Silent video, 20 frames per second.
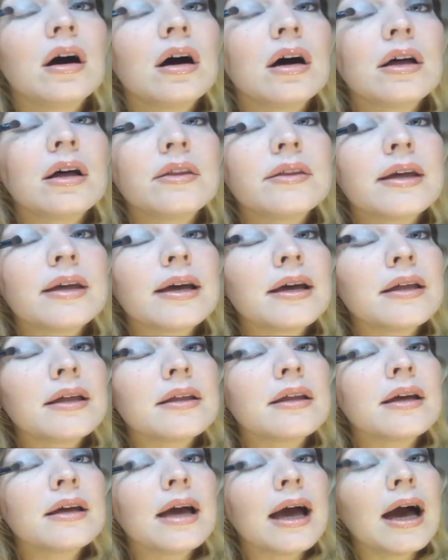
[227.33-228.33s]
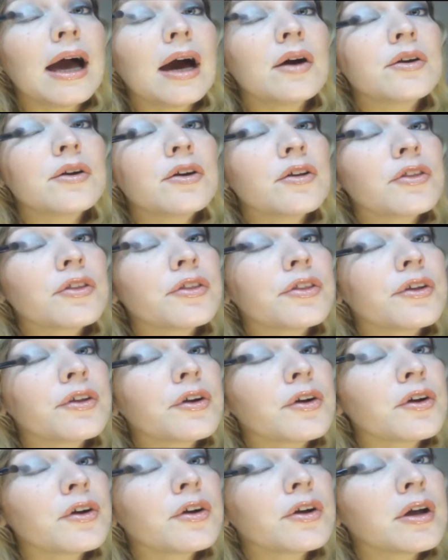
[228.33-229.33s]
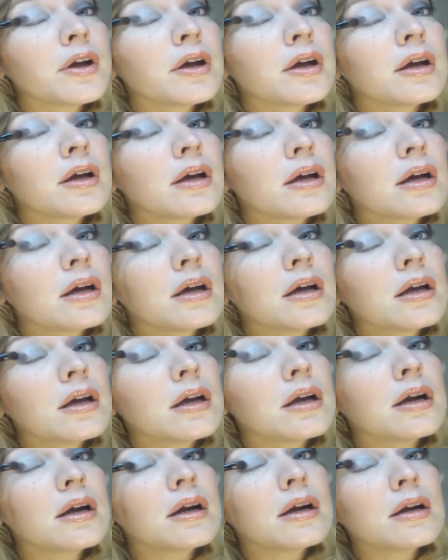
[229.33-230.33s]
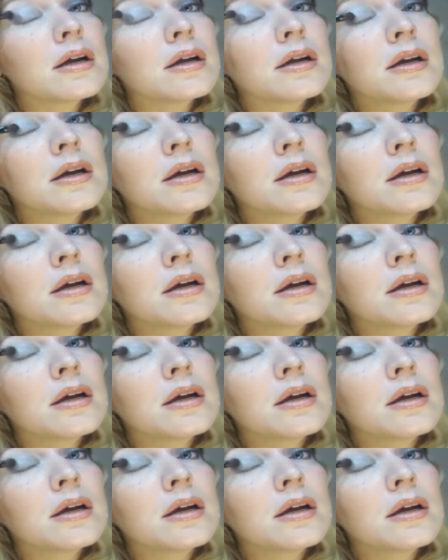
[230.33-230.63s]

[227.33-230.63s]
on the outer third here.